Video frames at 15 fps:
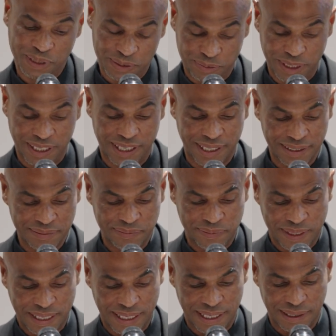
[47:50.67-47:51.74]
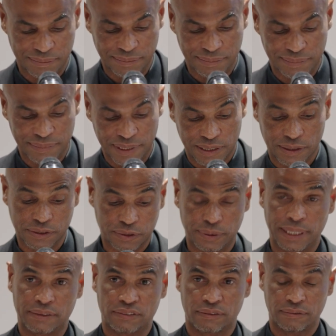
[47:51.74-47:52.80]
but we are,
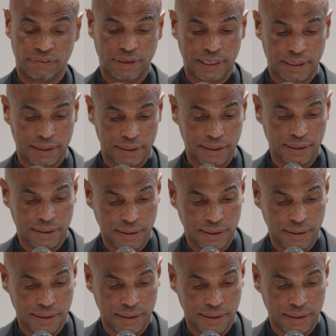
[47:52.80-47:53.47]
earthquakes and flooding.